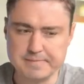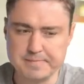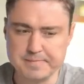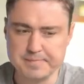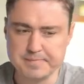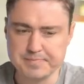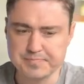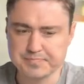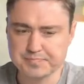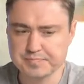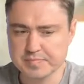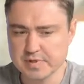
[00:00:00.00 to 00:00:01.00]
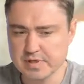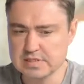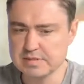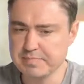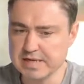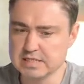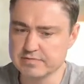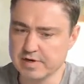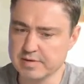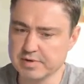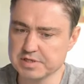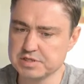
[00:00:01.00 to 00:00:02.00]
um, it depends
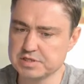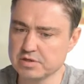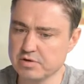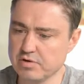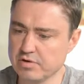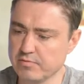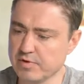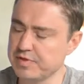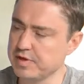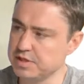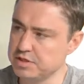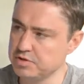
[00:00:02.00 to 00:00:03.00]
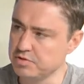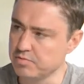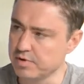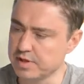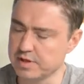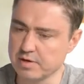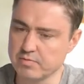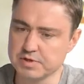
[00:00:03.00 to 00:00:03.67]
very much on what they do, whether they